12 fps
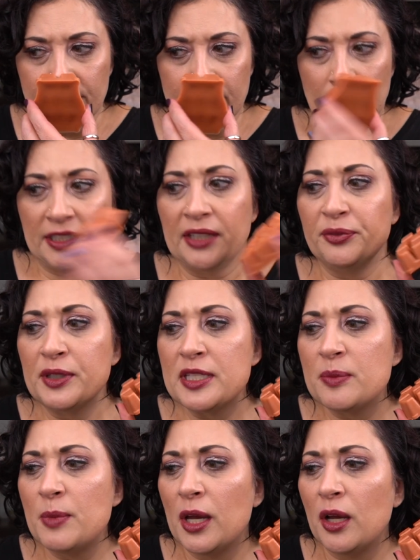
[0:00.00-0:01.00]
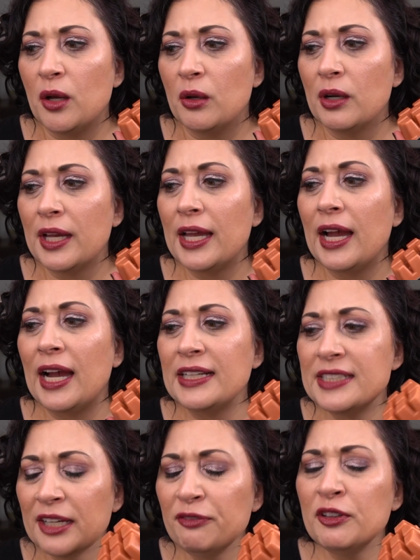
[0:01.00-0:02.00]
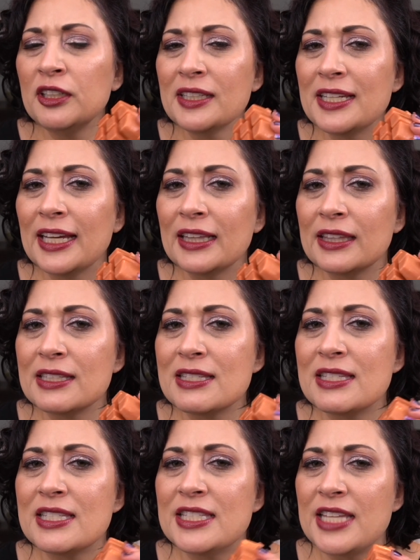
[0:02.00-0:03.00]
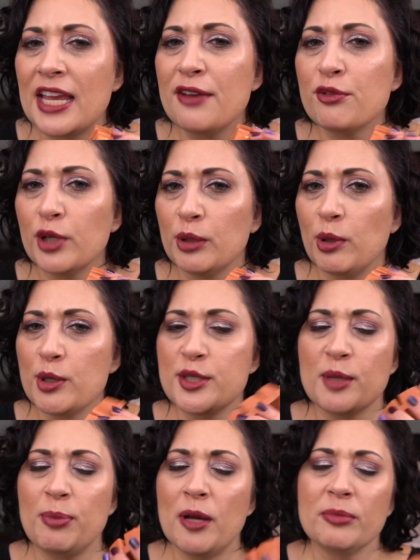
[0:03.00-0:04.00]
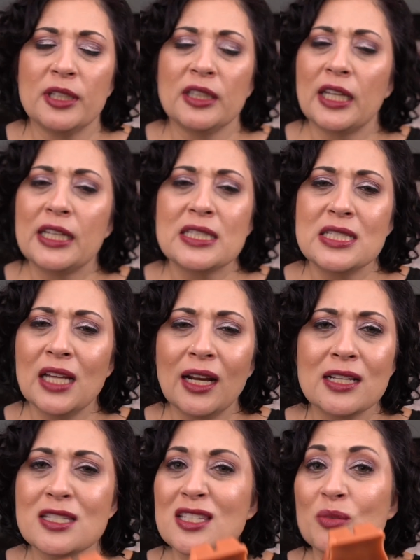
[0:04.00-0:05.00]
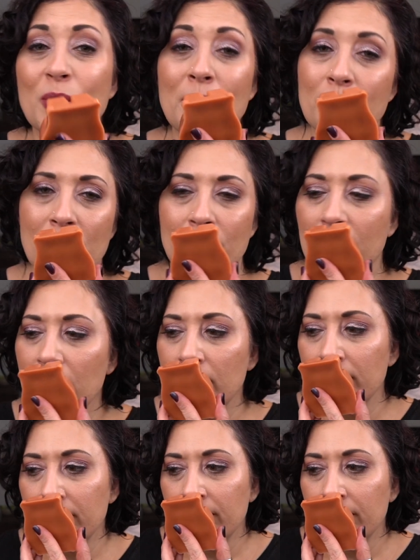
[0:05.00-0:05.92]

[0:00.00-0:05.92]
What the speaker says: I definitely get the savory roasted pumpkin. It's not a sweet pumpkin.